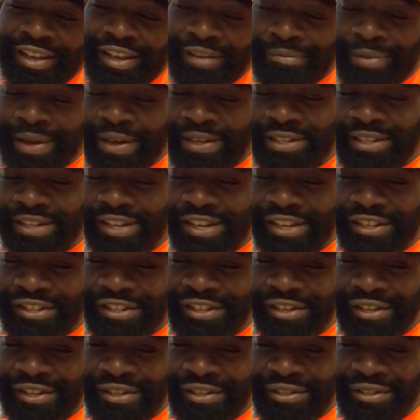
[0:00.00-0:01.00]
Makes it
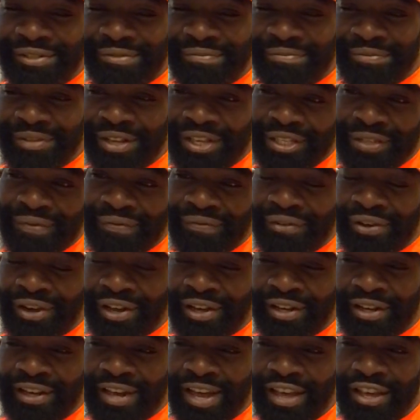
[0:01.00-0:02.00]
easier. It's fun,